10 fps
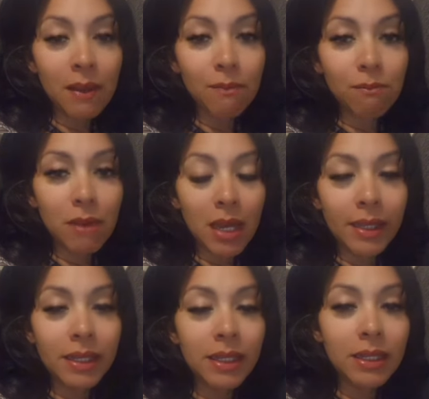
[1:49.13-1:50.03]
My
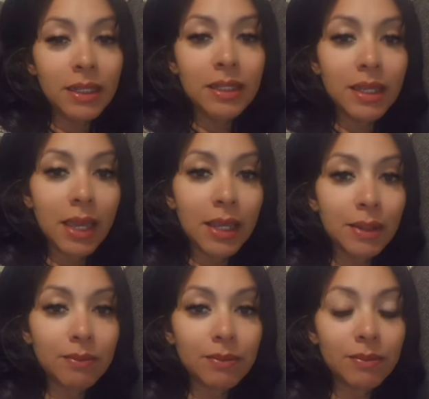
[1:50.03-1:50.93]
healing
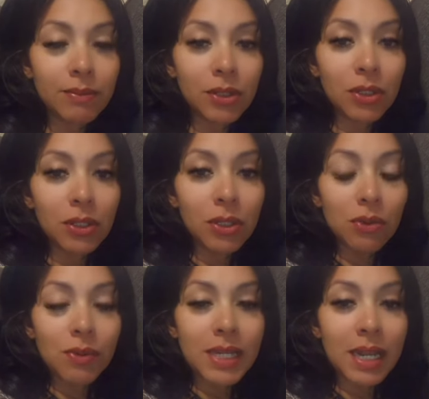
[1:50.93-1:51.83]
came
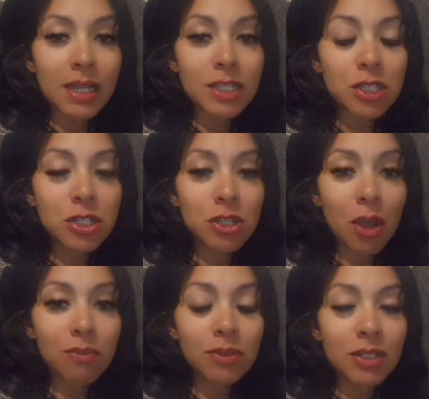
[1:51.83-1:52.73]
when I
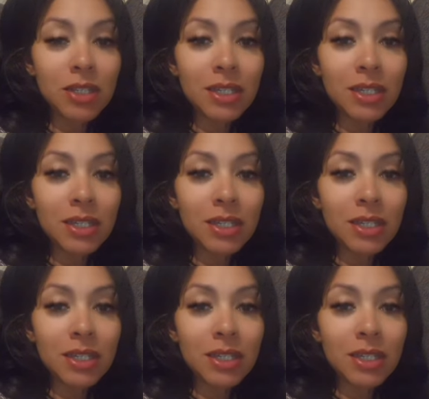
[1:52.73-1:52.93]
stopped